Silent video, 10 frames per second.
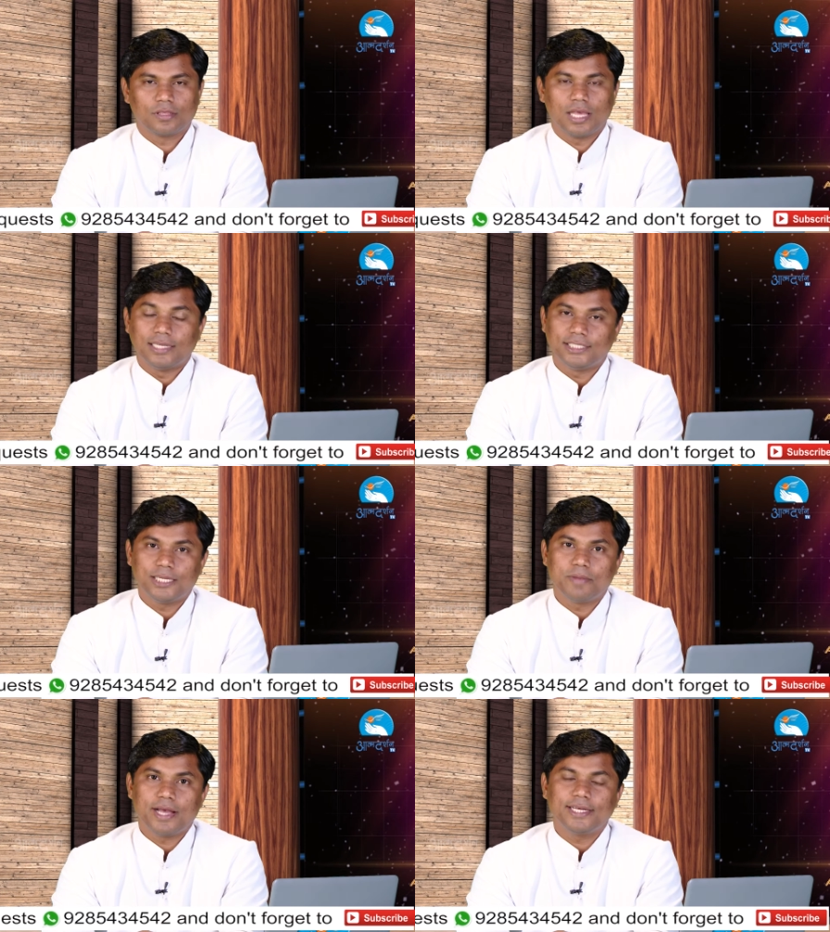and
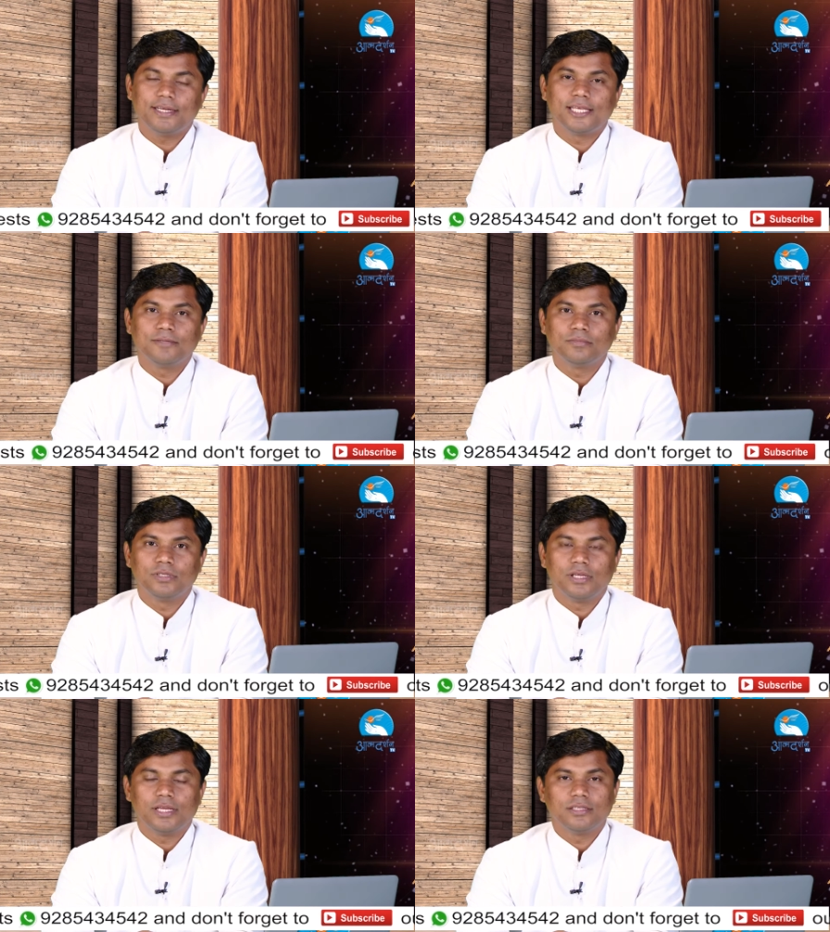she married him
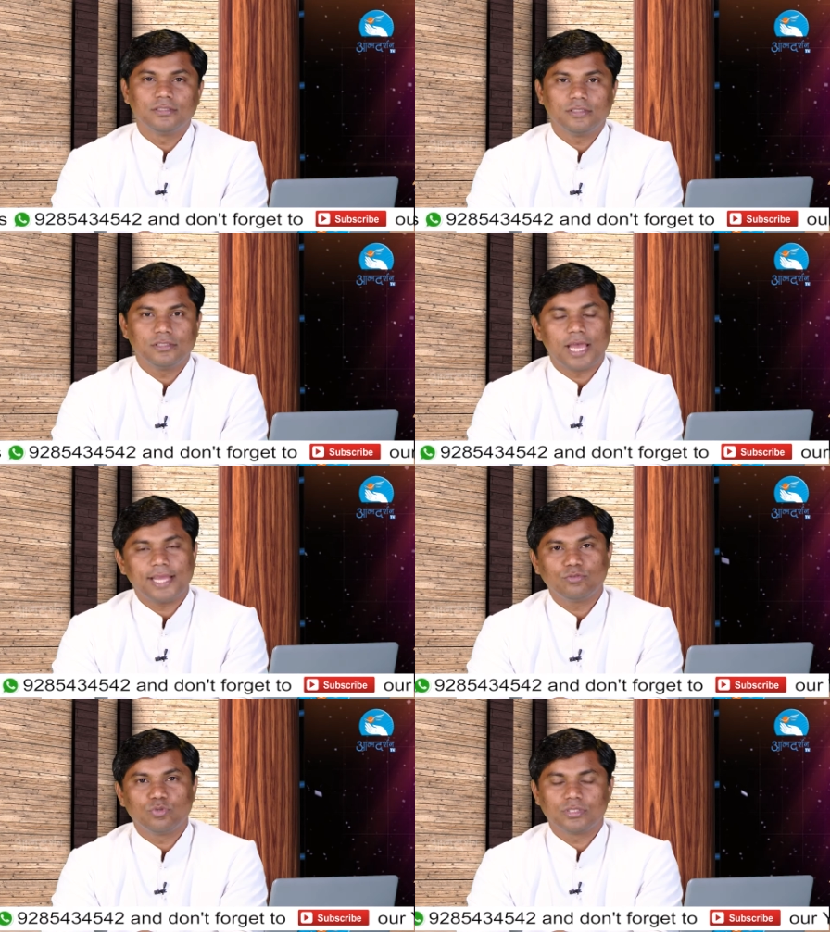in
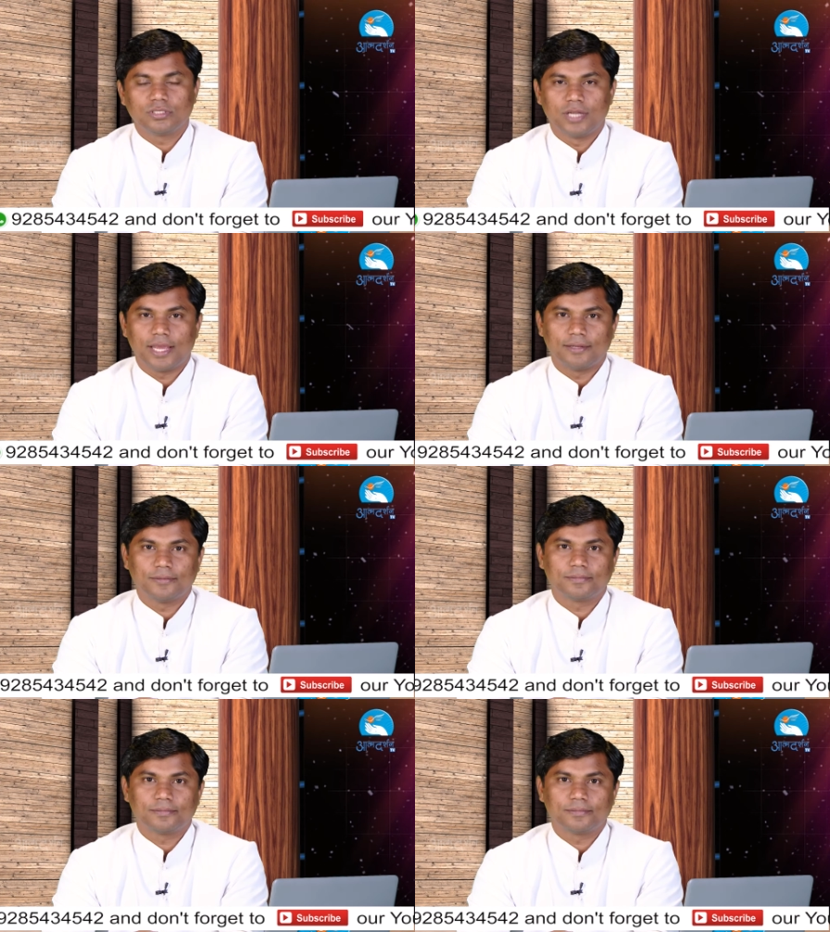909.